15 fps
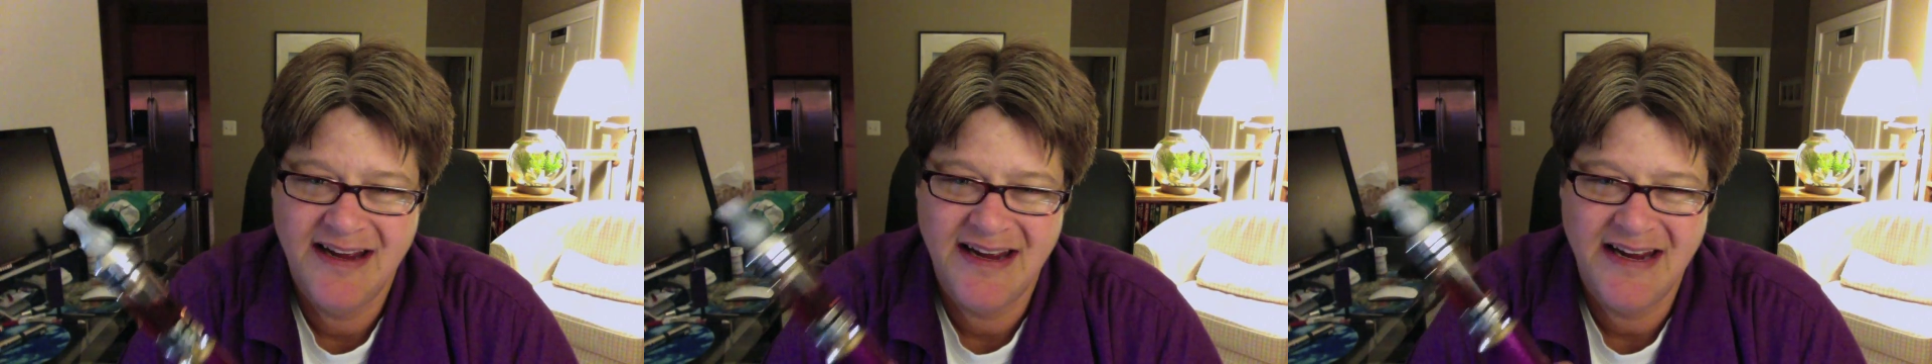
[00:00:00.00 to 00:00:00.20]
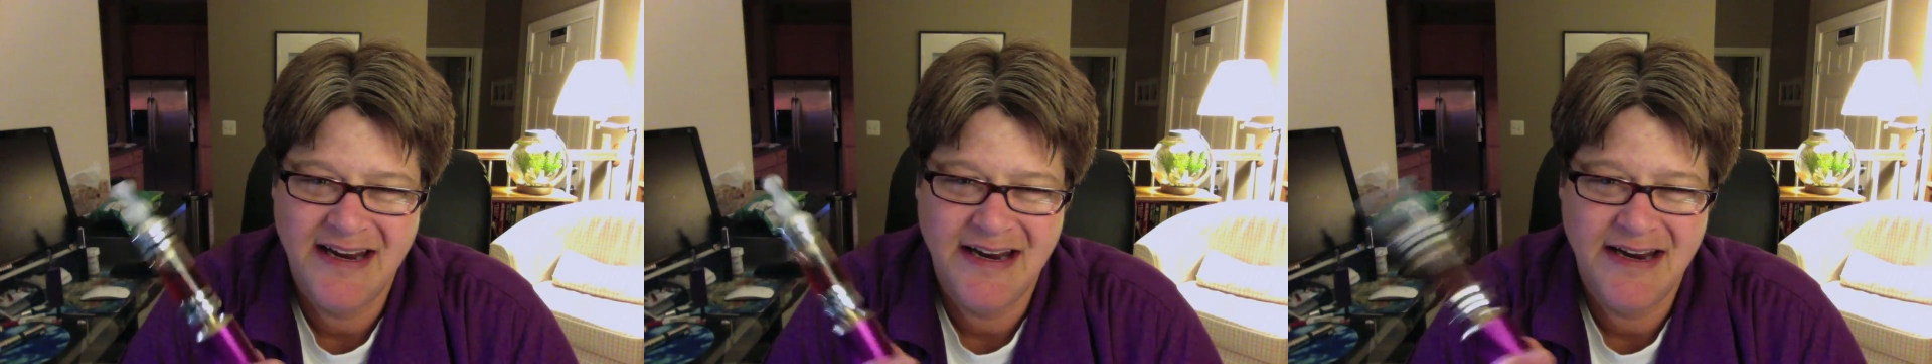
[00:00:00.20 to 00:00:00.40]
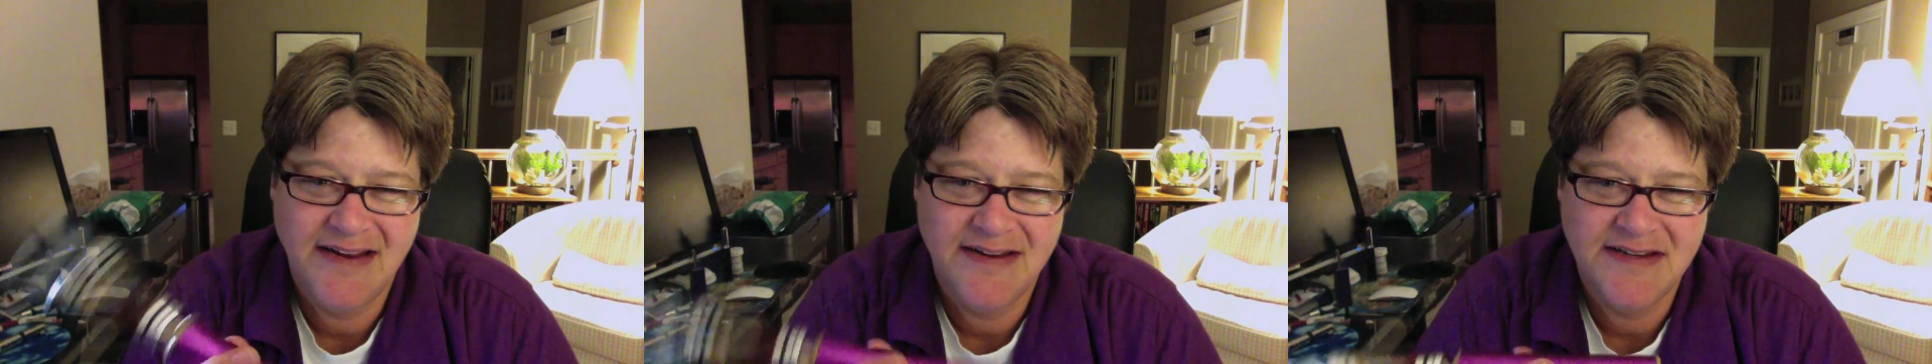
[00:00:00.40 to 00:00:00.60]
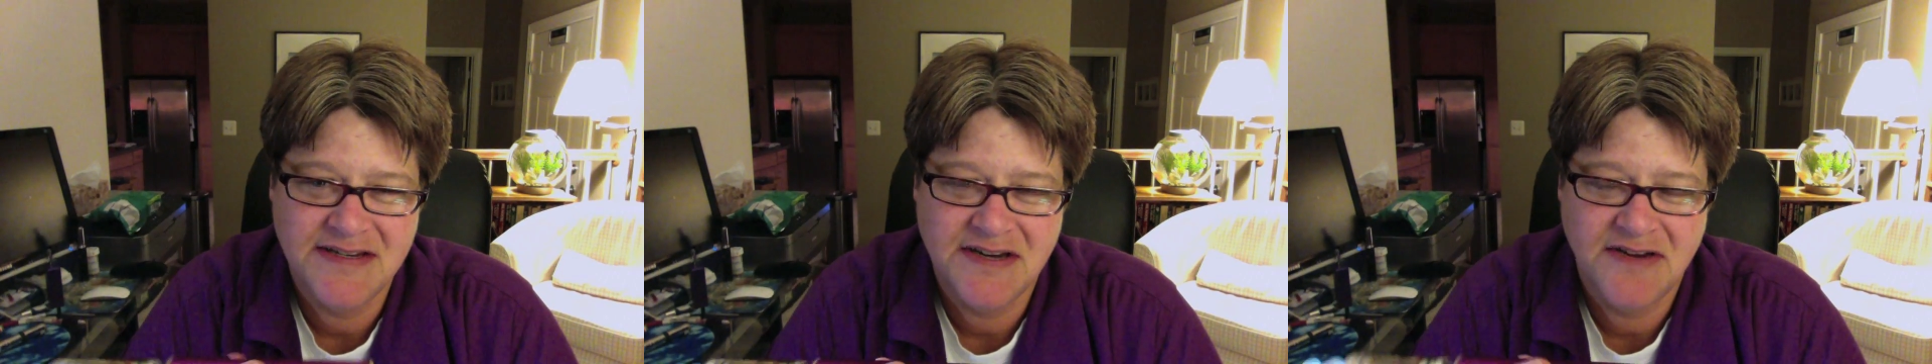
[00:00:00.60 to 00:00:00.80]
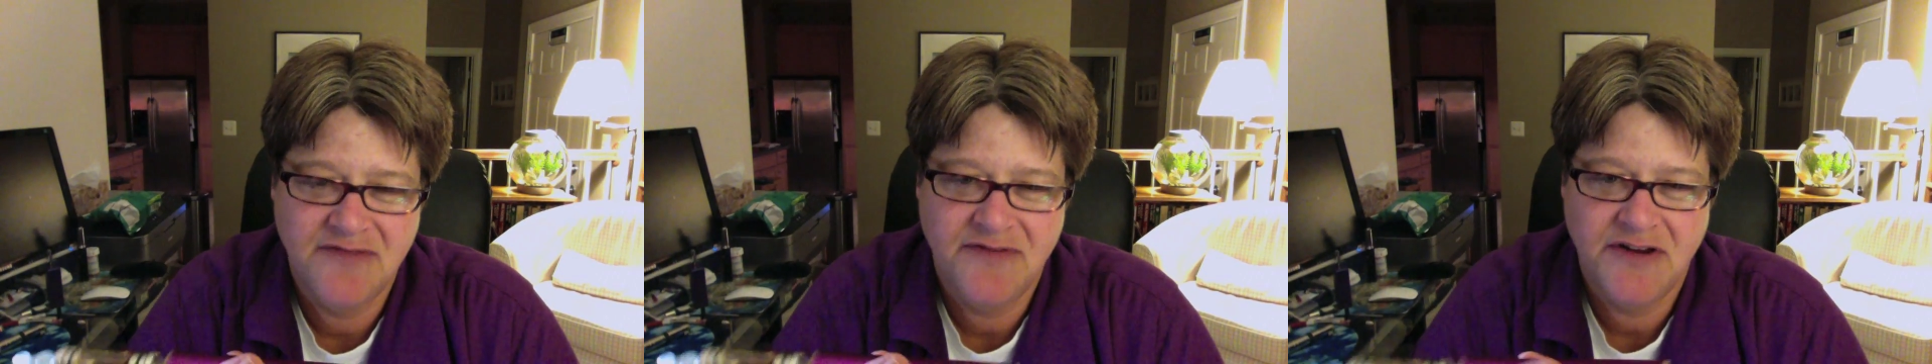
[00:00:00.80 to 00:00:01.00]
In this
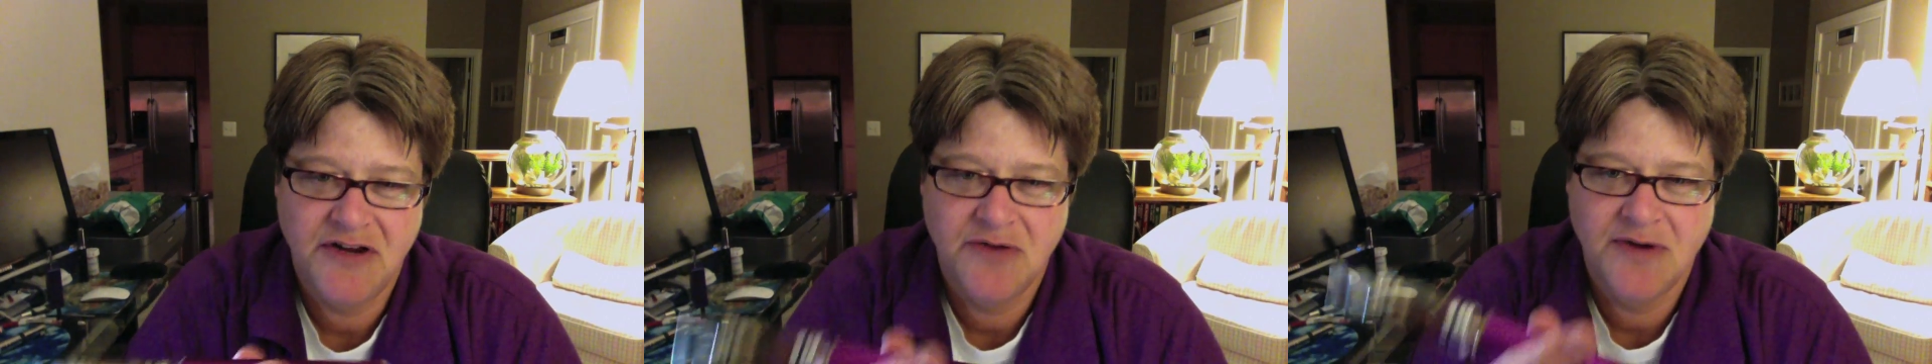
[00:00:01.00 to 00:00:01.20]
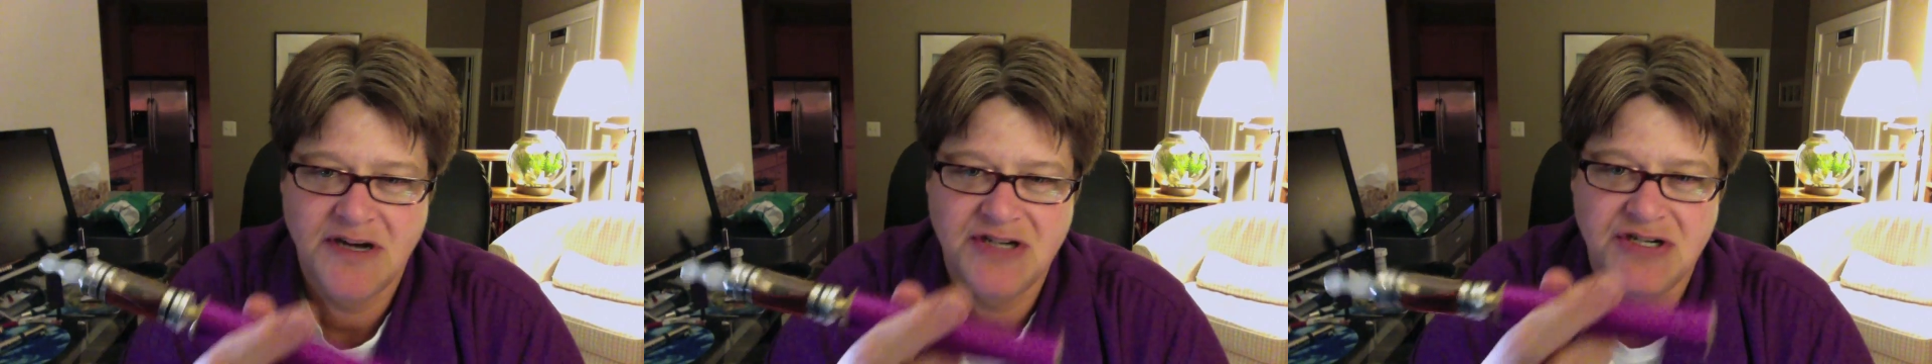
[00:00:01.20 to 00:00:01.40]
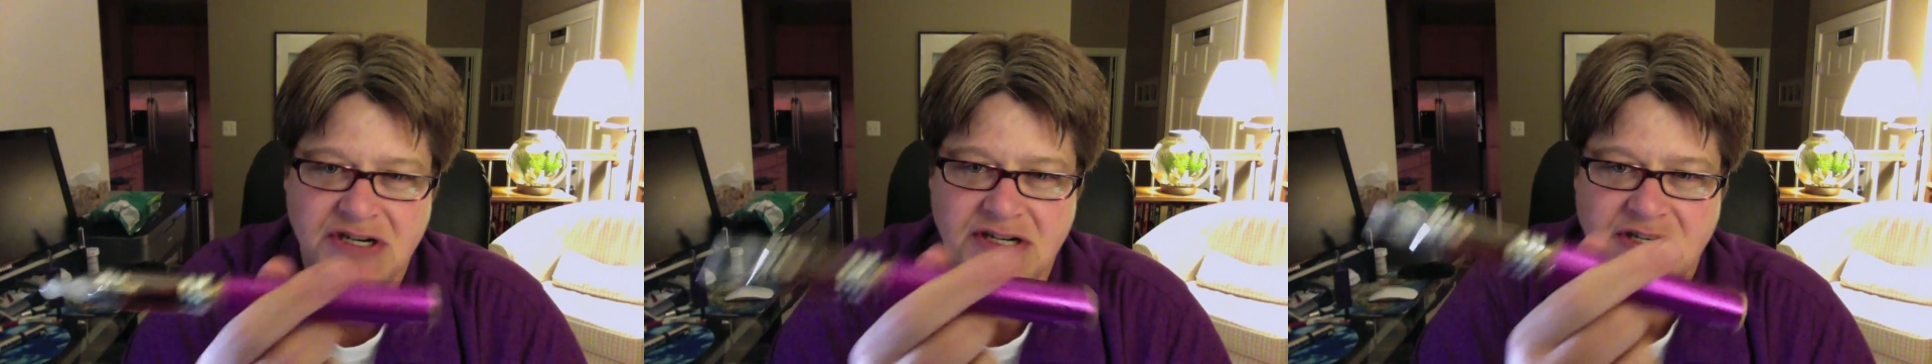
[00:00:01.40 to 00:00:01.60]
configuration,